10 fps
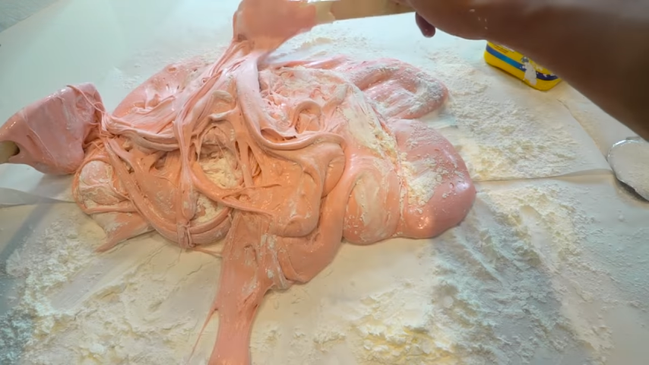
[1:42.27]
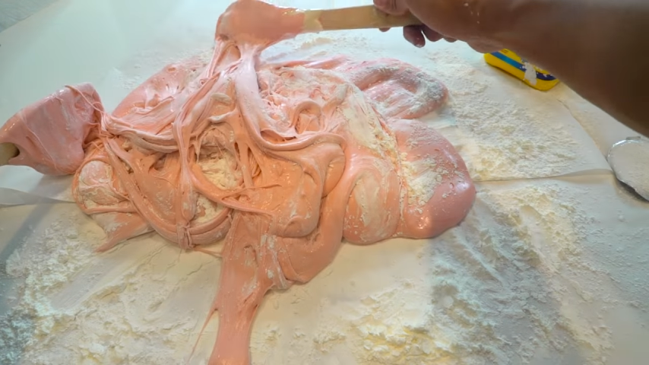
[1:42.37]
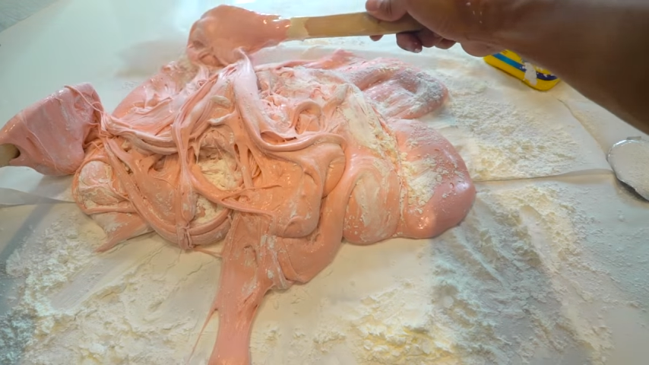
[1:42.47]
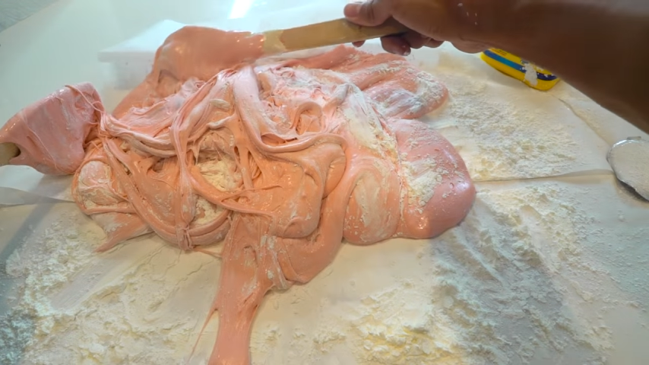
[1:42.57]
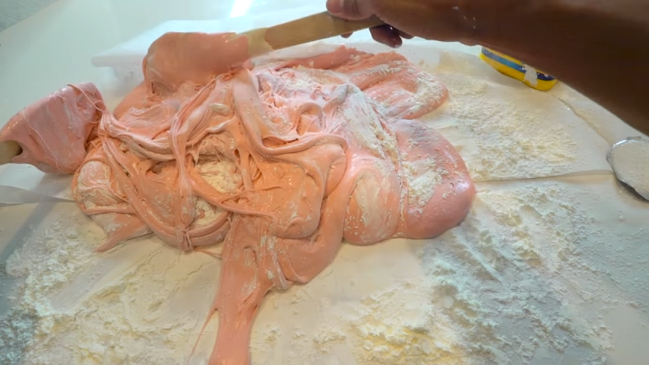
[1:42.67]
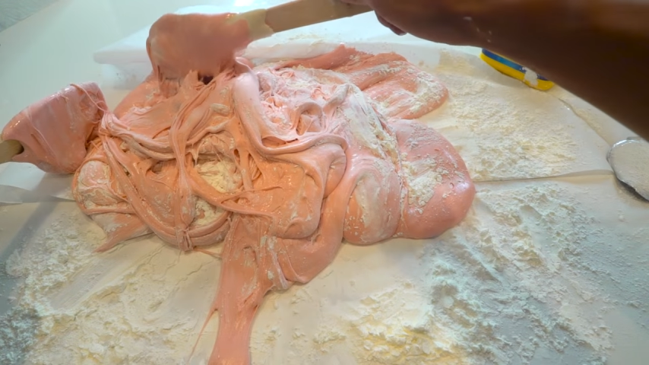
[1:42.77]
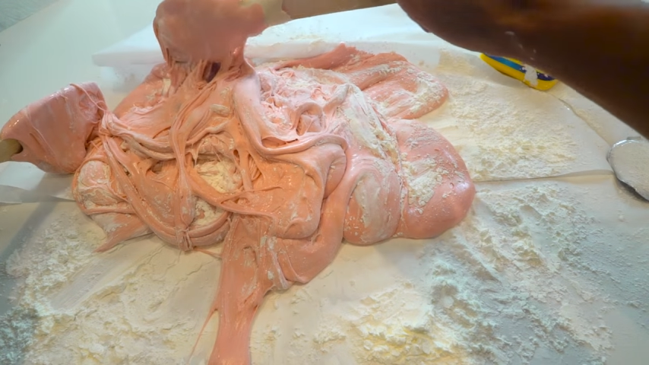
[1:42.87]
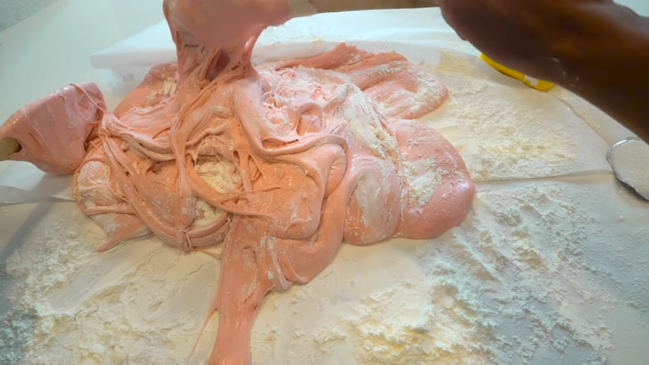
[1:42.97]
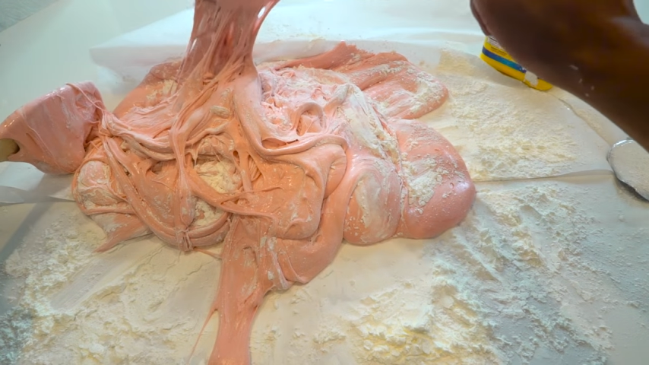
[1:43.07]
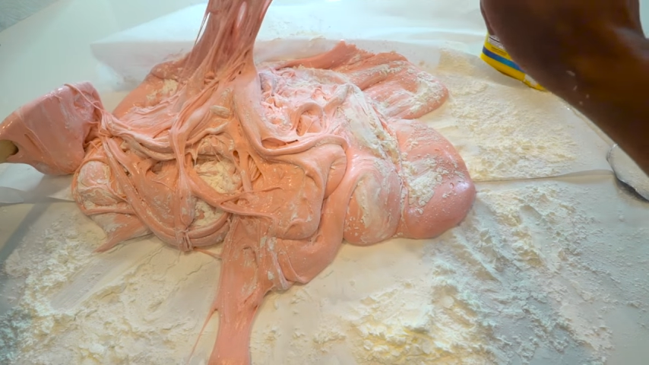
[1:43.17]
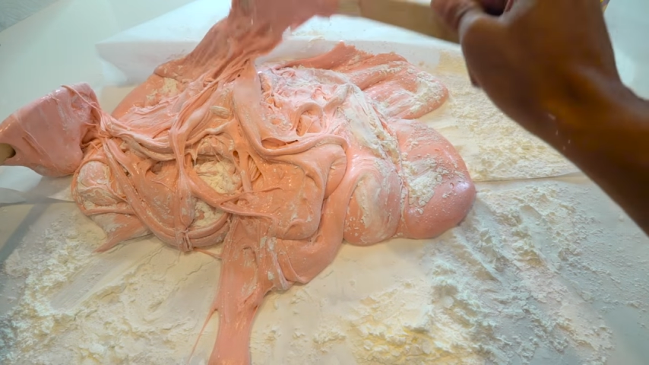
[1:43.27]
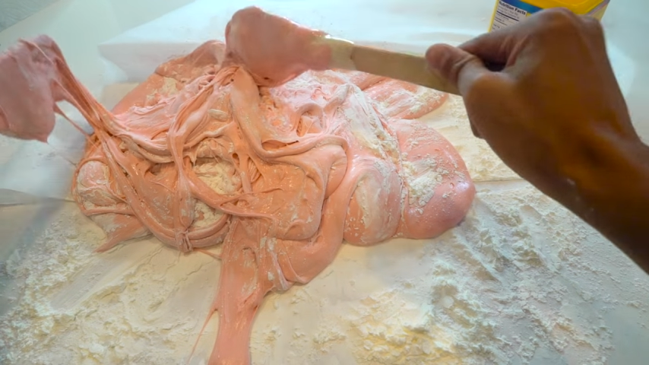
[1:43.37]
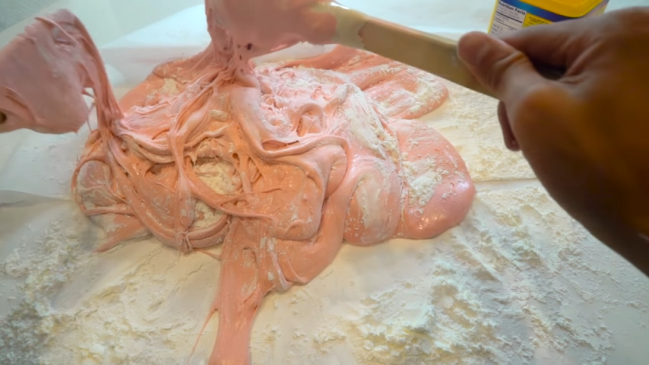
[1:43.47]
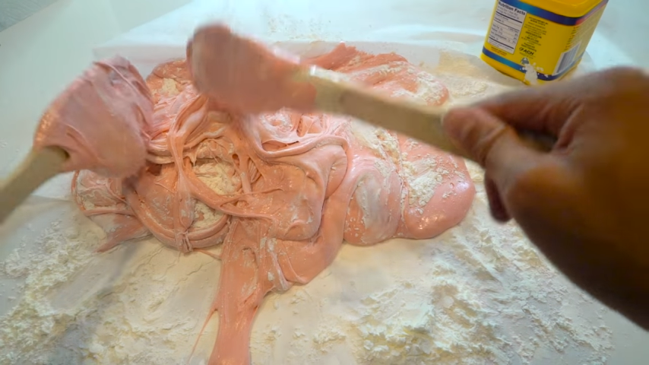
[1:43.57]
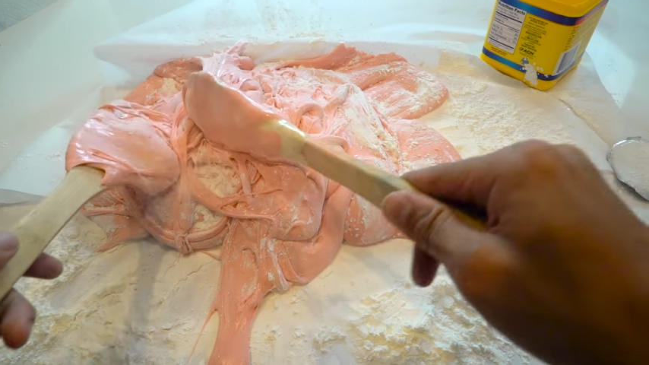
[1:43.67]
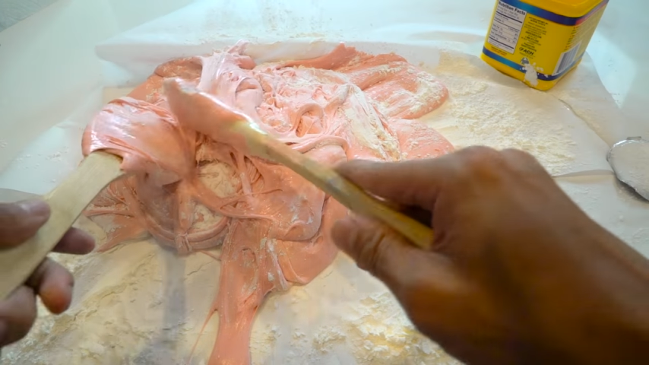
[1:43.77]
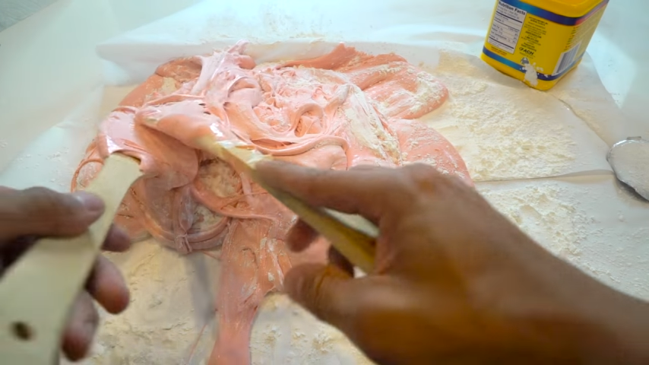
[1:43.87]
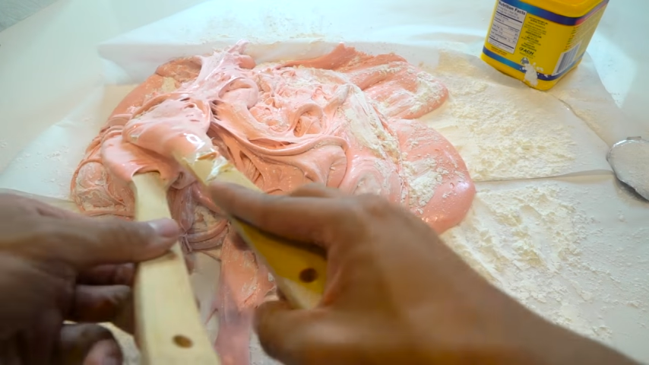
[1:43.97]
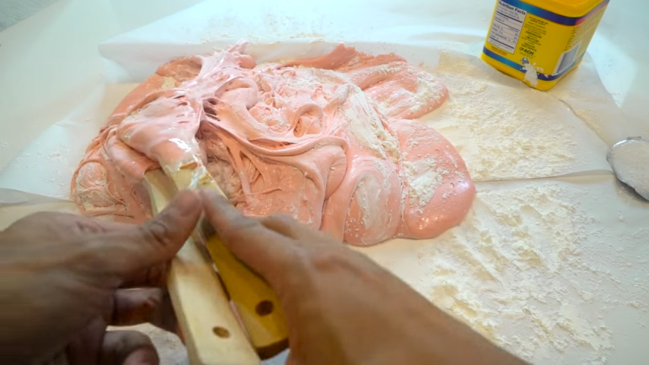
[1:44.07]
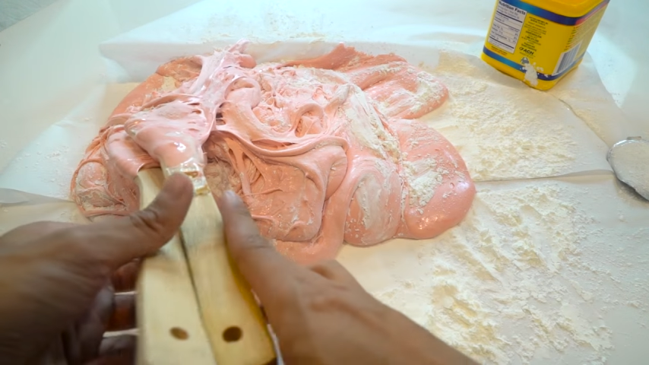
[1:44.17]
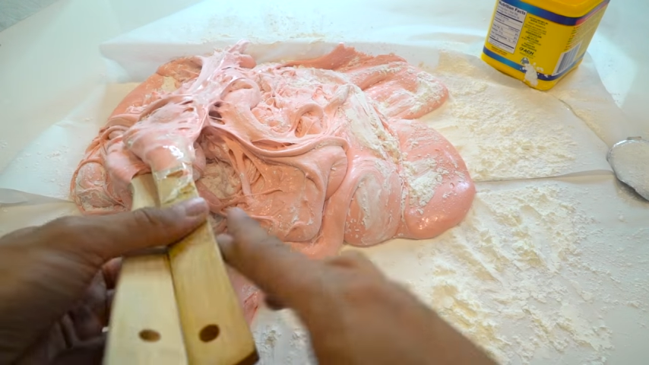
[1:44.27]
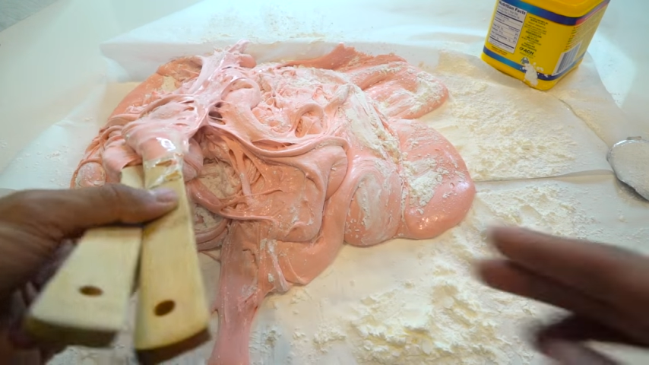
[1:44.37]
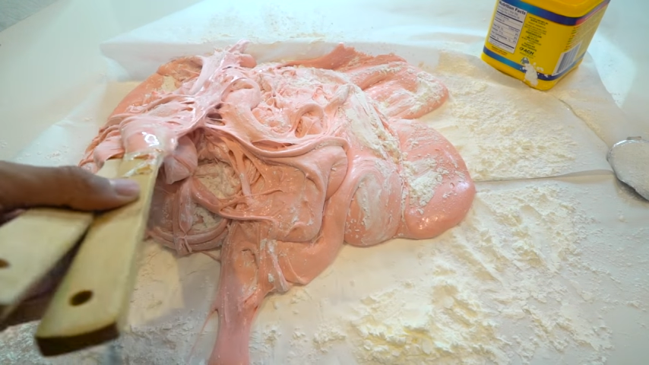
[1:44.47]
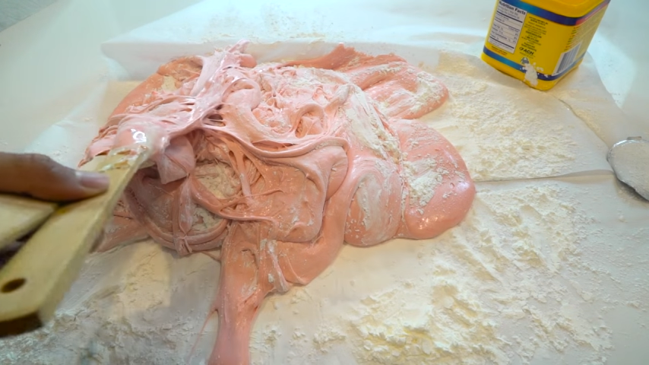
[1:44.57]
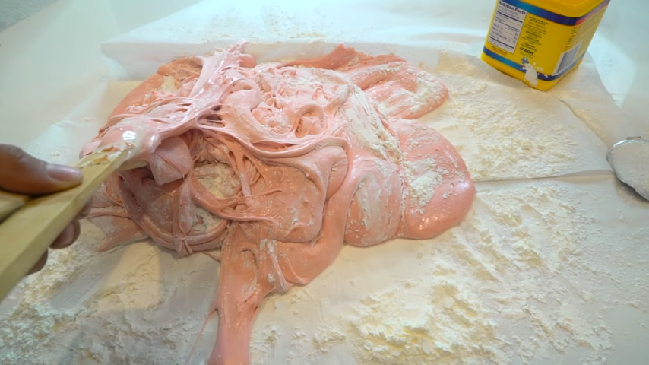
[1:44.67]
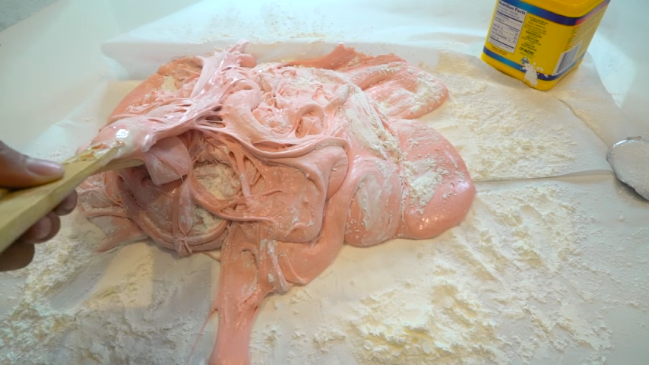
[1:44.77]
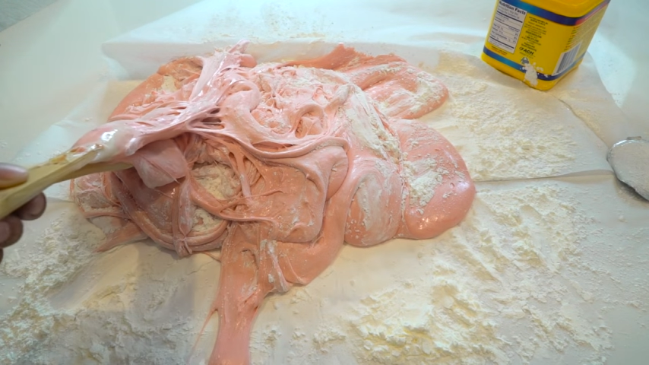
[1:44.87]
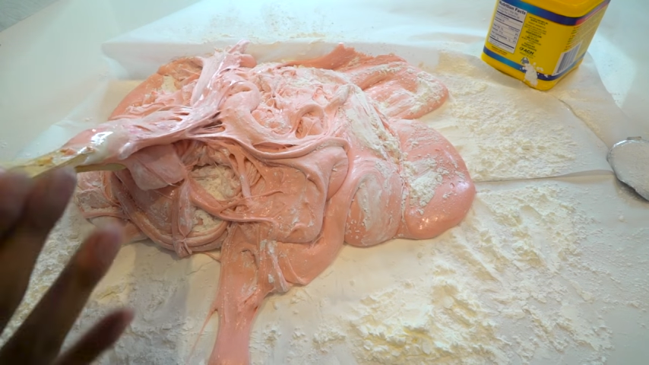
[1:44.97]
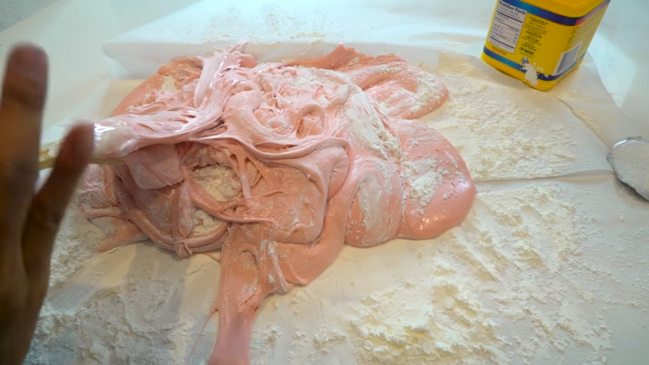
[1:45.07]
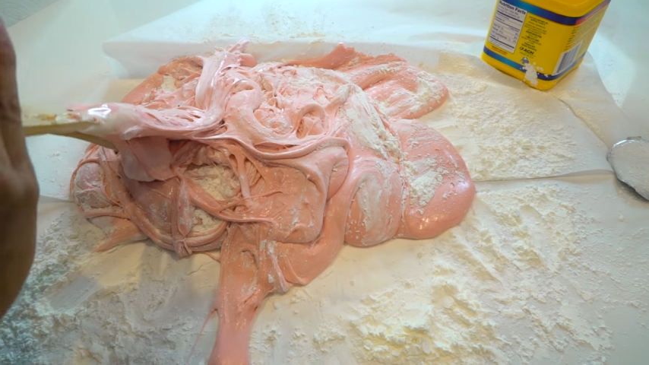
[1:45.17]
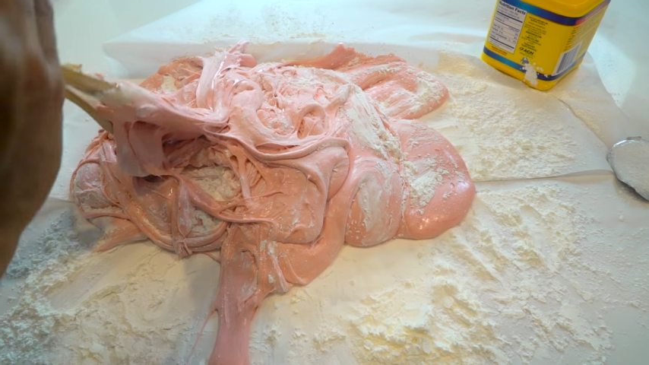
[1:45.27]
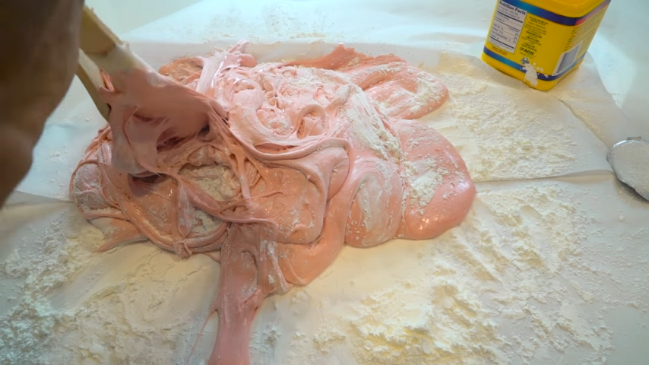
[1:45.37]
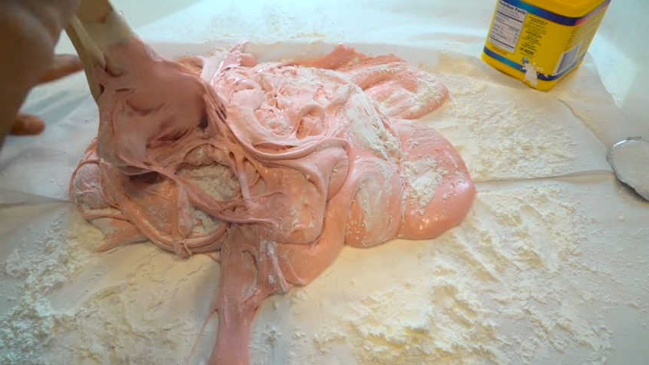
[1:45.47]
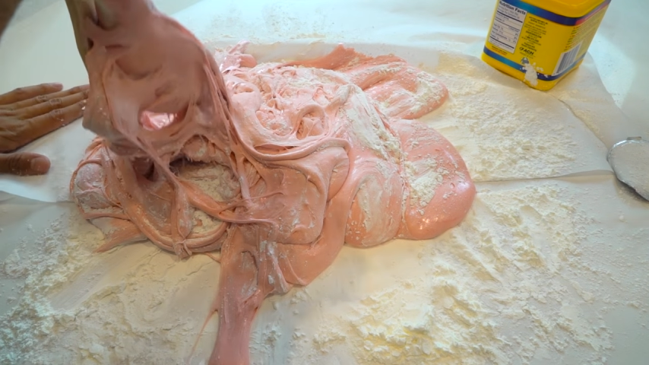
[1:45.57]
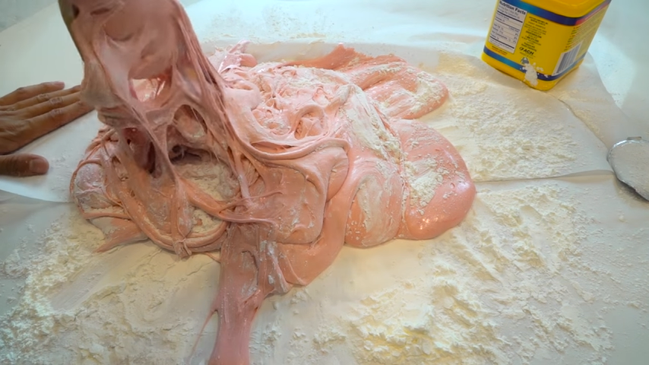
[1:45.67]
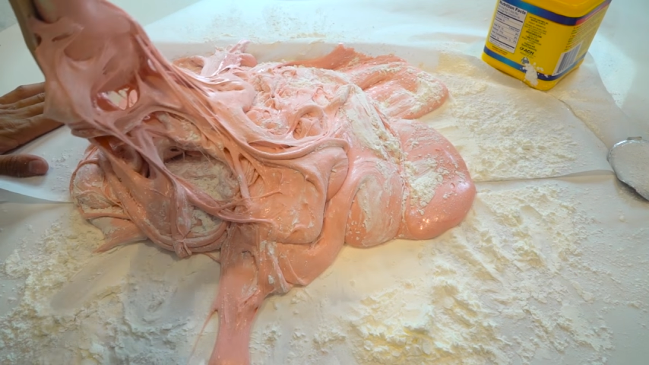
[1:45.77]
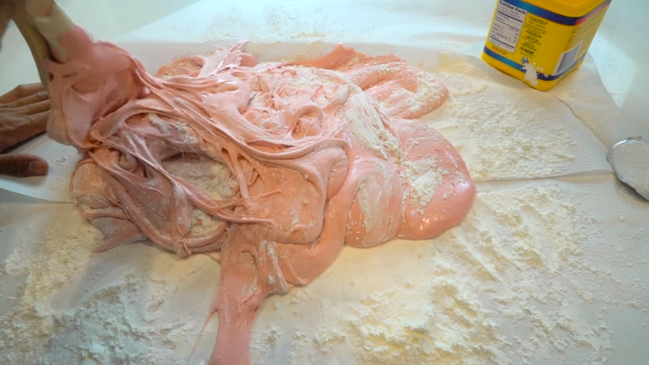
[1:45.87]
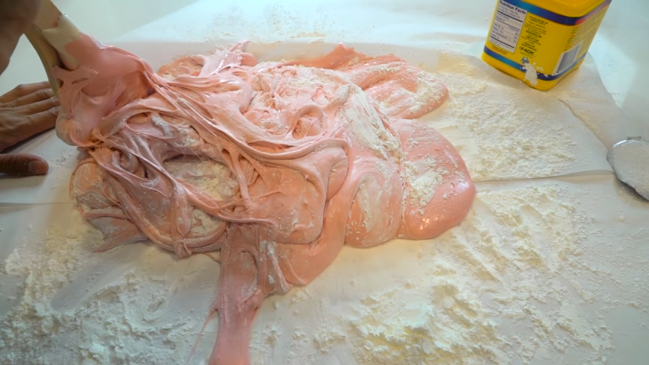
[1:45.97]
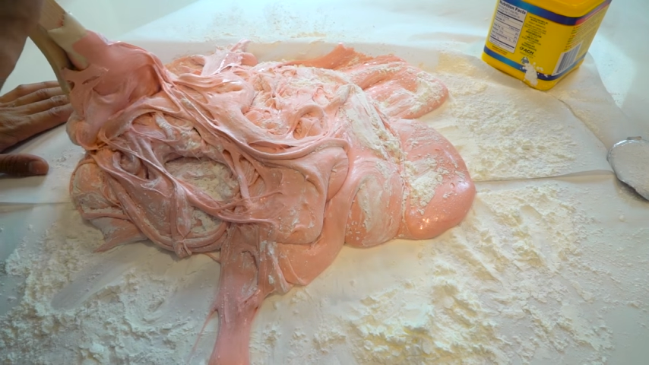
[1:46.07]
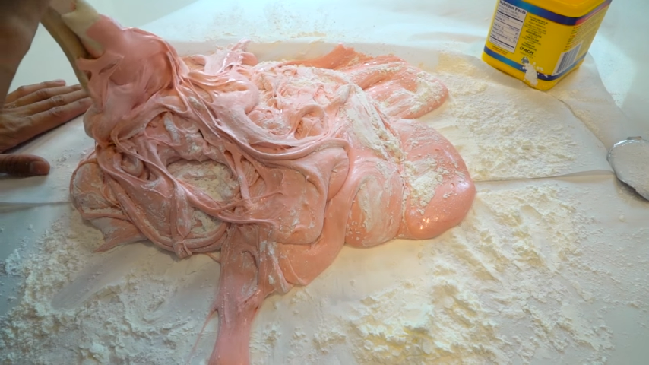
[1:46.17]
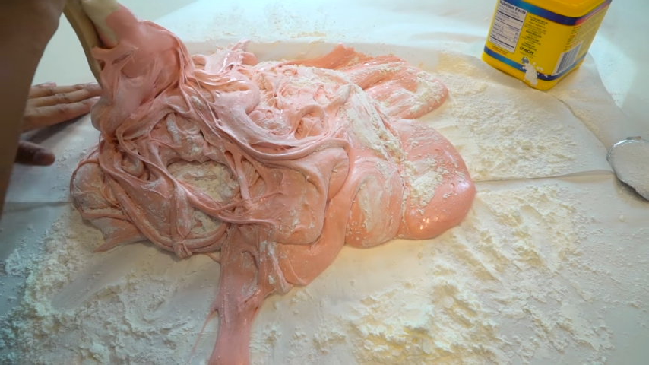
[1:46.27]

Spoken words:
No face is visible, so there are no lips to read.